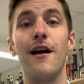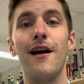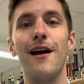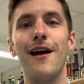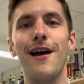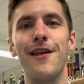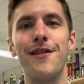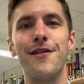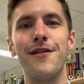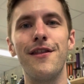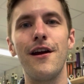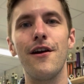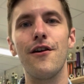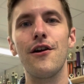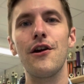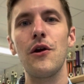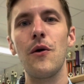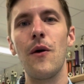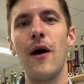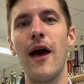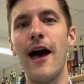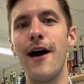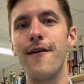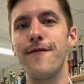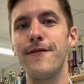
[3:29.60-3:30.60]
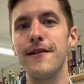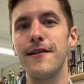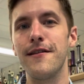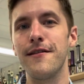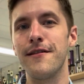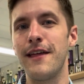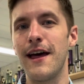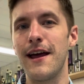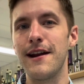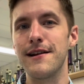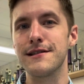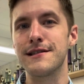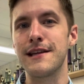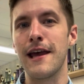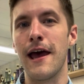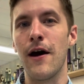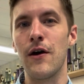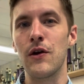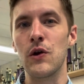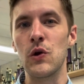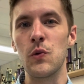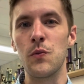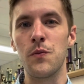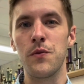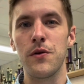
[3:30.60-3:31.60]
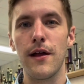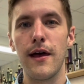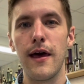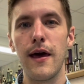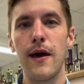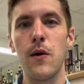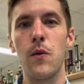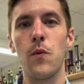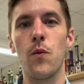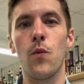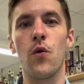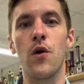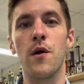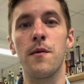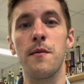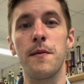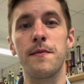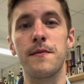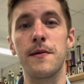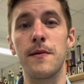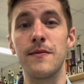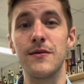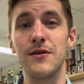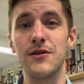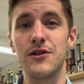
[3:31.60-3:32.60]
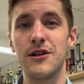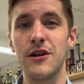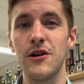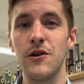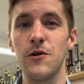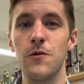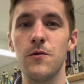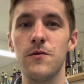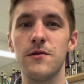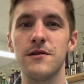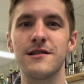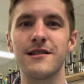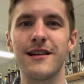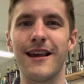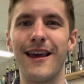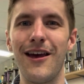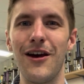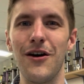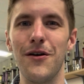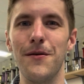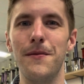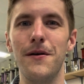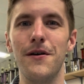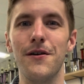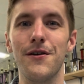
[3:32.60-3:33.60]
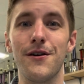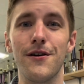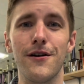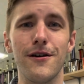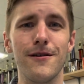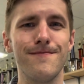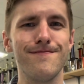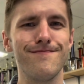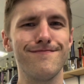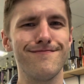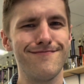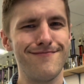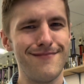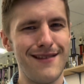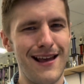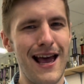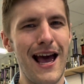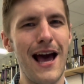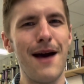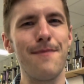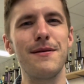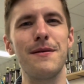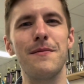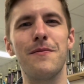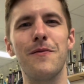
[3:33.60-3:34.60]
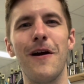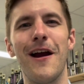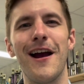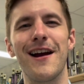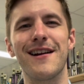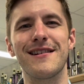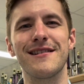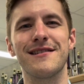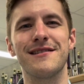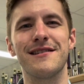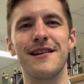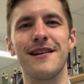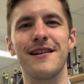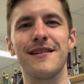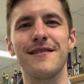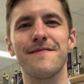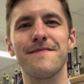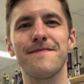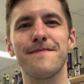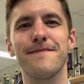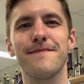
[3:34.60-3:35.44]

And there you have it. That is how you play warm-up number 2, Scale Builder. Happy practicing.